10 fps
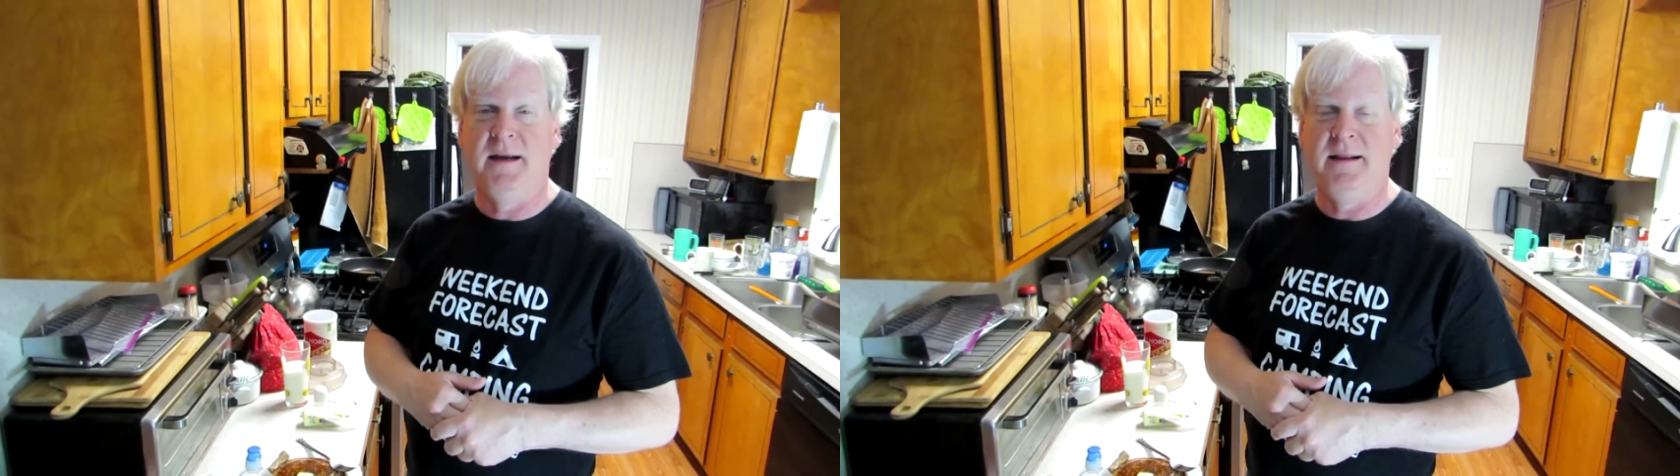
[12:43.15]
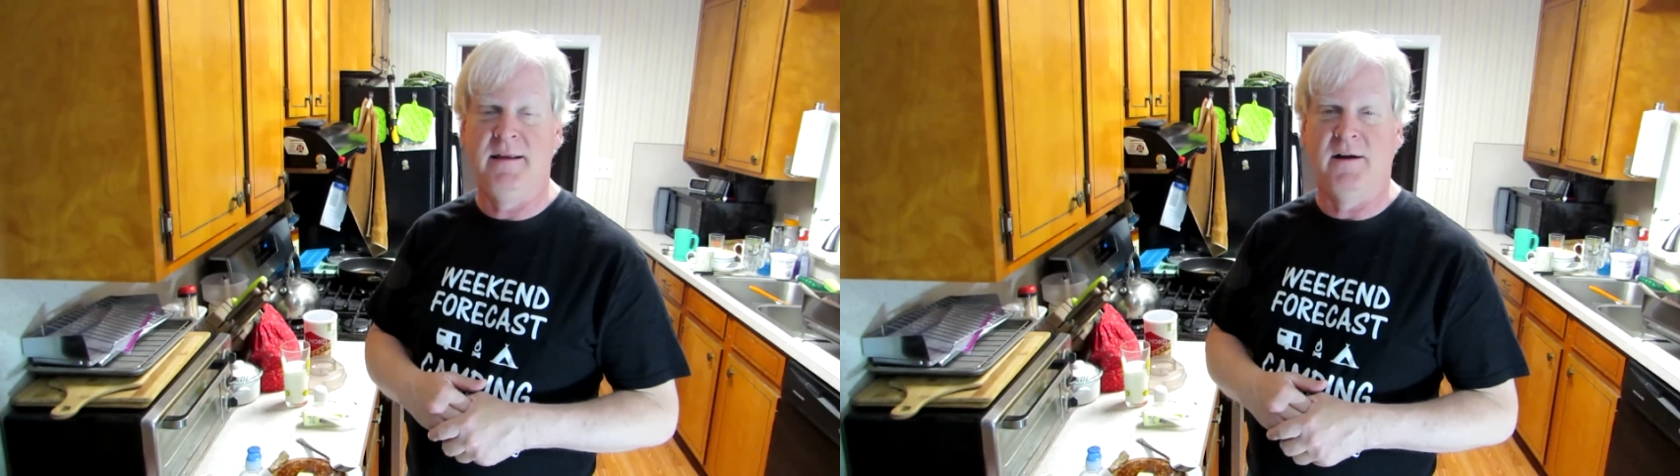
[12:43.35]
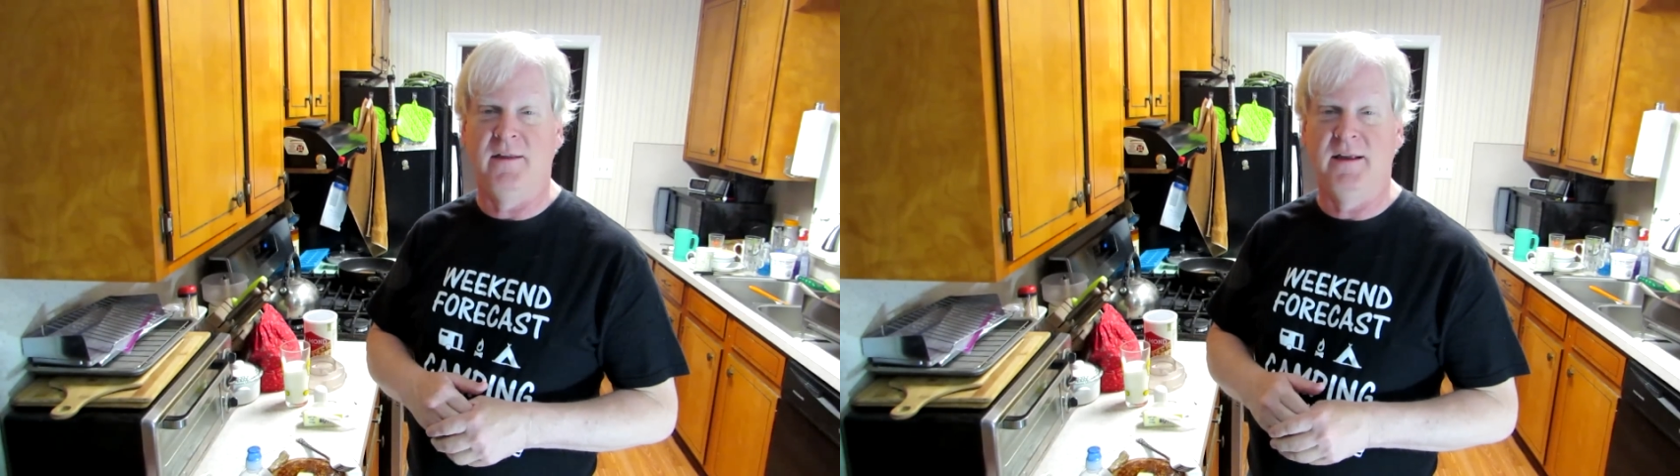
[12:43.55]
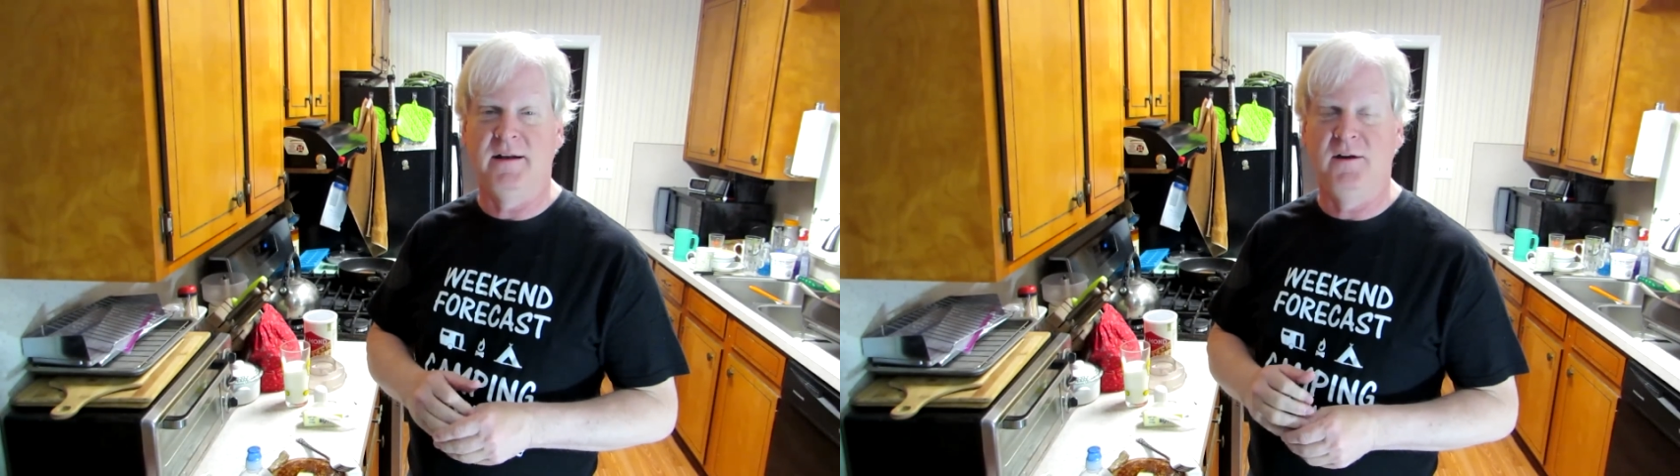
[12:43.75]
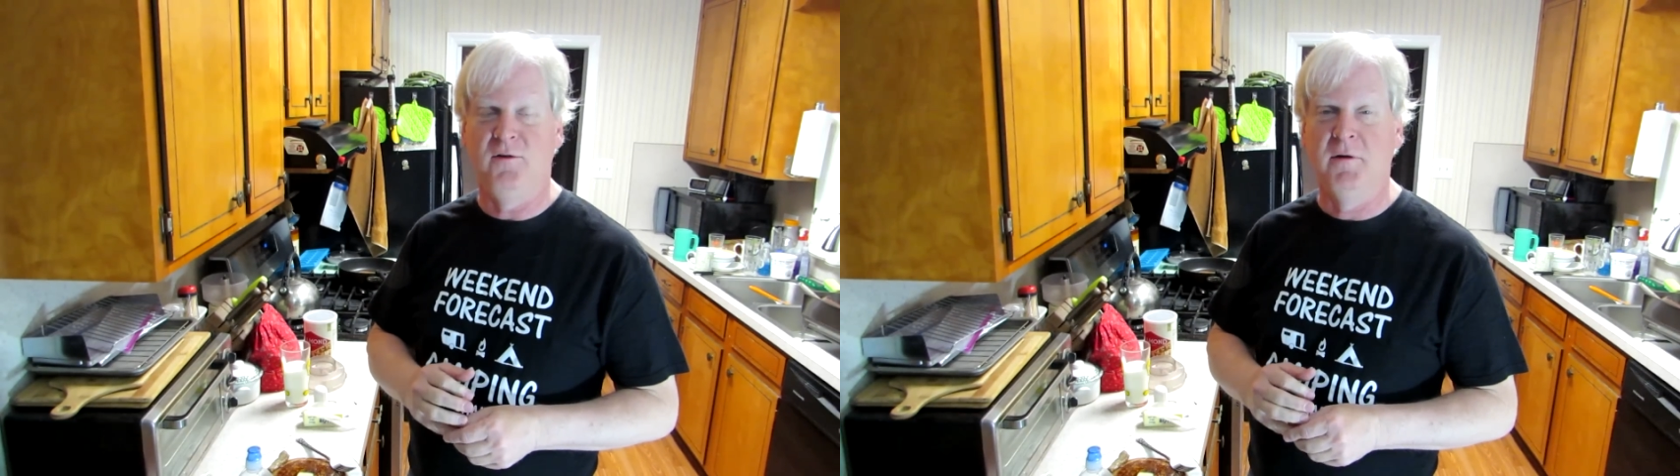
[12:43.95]
in there
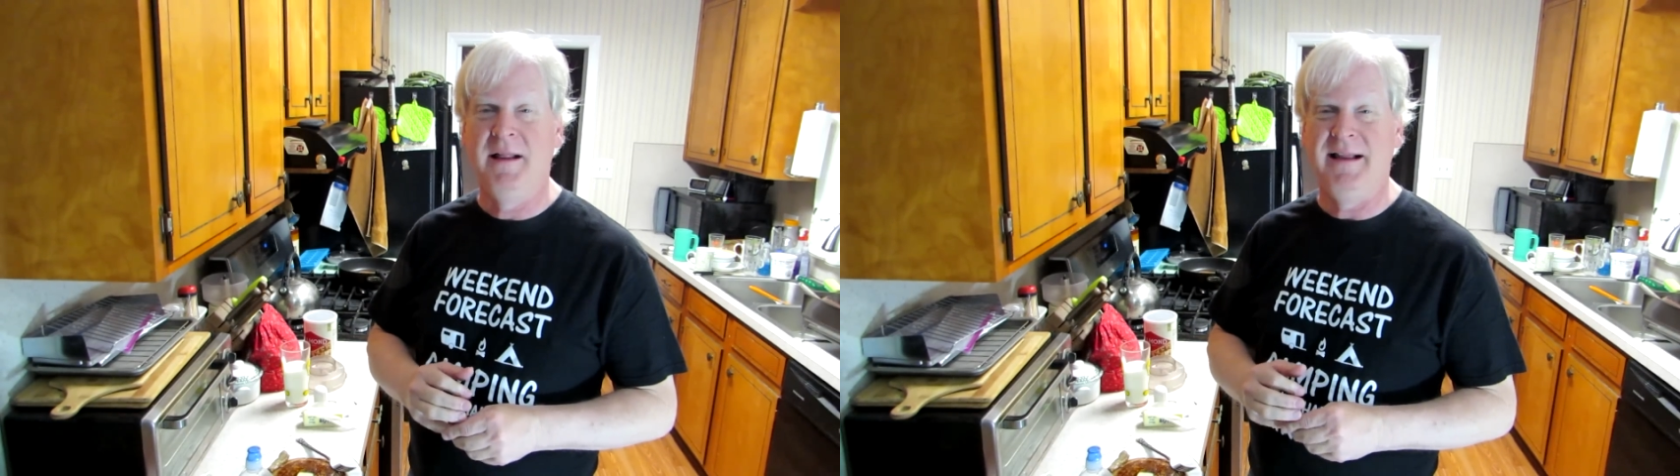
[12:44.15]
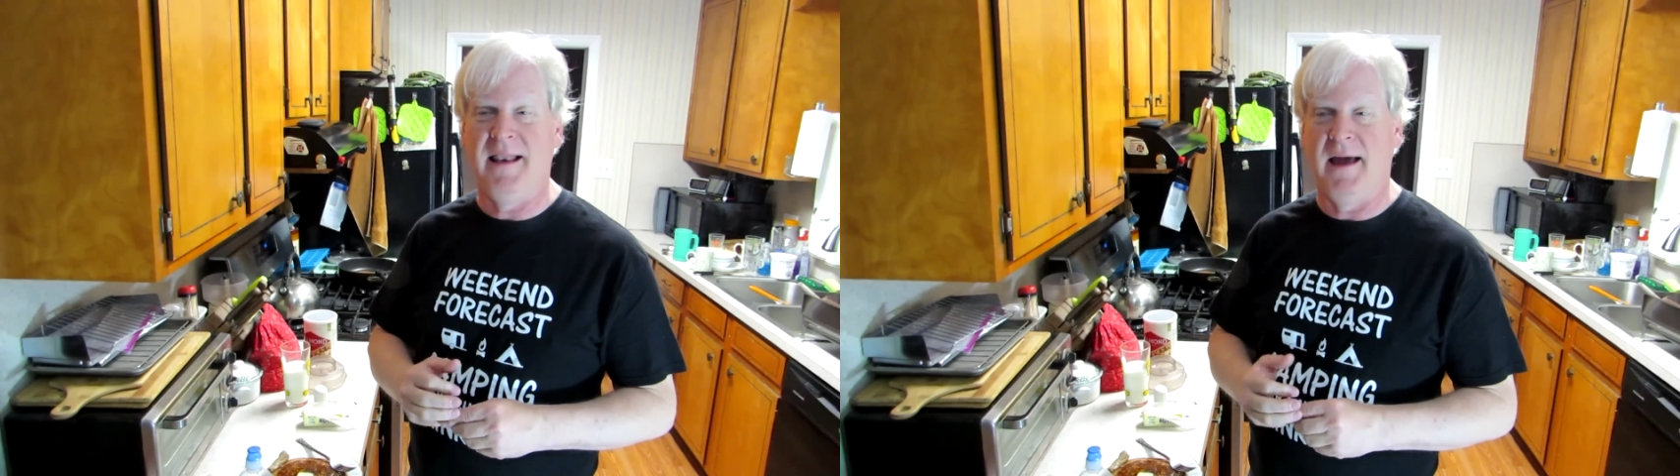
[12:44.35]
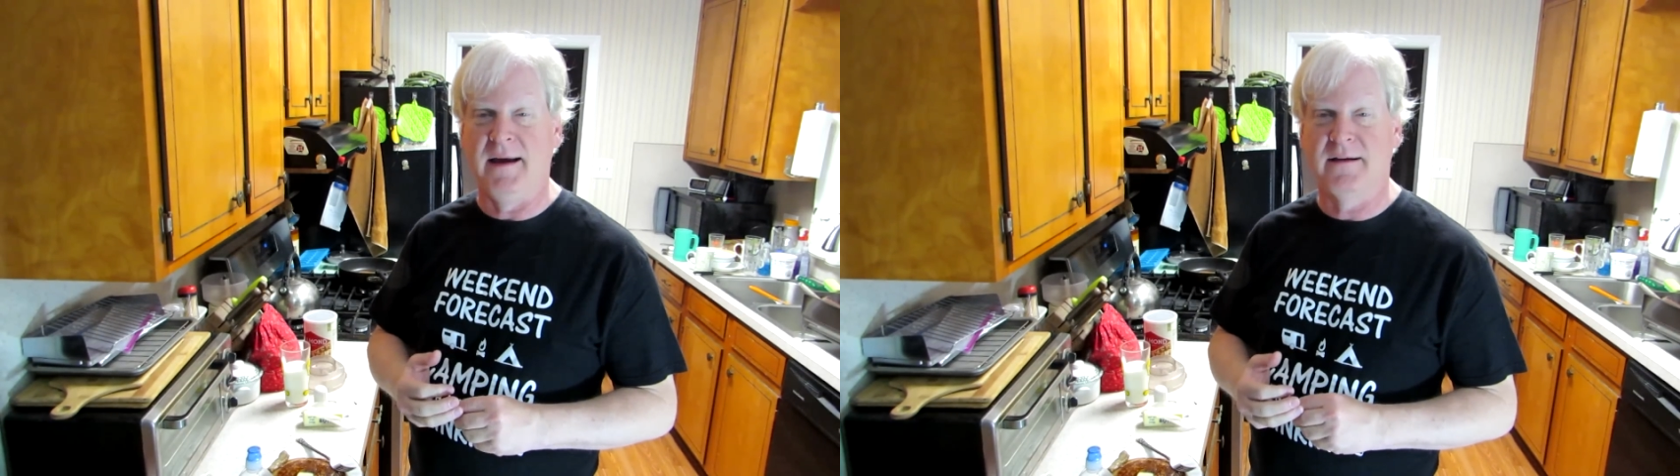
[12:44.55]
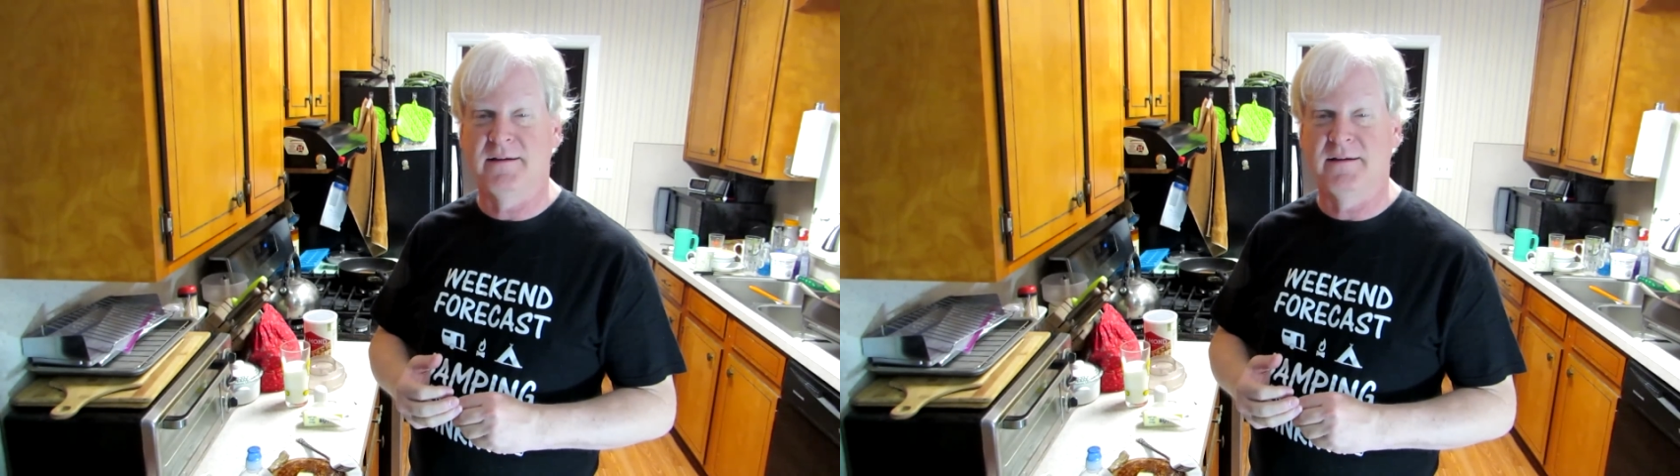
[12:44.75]
that you really like.